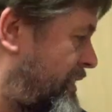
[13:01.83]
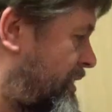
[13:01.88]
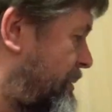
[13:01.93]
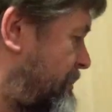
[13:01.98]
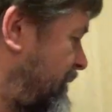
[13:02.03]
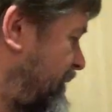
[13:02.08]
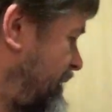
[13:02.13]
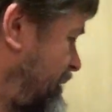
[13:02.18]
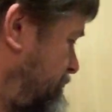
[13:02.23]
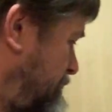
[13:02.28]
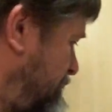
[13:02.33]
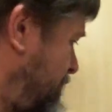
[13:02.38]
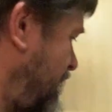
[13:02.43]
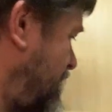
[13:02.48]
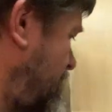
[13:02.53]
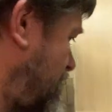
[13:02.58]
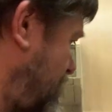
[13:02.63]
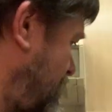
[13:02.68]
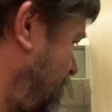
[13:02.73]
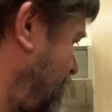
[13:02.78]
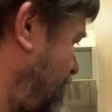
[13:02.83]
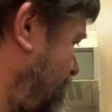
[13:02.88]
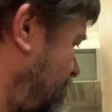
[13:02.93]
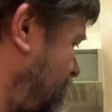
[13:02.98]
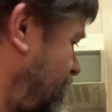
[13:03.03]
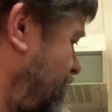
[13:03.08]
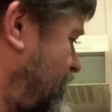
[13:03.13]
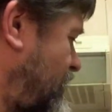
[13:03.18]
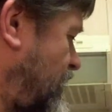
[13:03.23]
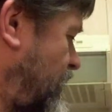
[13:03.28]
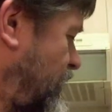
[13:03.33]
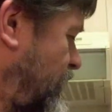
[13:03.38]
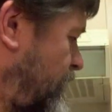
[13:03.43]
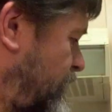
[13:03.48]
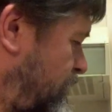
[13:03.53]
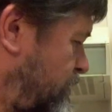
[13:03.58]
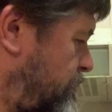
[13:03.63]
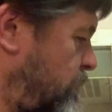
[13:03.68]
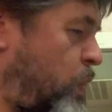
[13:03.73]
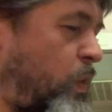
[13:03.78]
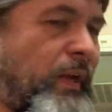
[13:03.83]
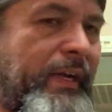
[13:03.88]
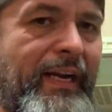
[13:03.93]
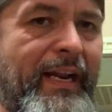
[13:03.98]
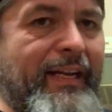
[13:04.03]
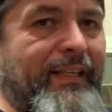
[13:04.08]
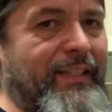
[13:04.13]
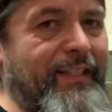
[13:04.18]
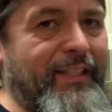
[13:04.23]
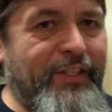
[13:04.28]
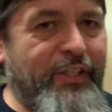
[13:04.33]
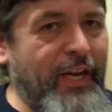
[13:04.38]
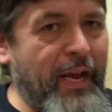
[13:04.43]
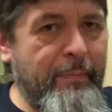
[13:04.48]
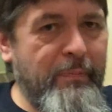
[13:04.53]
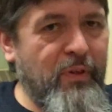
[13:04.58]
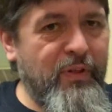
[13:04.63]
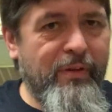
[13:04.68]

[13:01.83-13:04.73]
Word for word: Some of these bigger glasses, smaller glasses, shape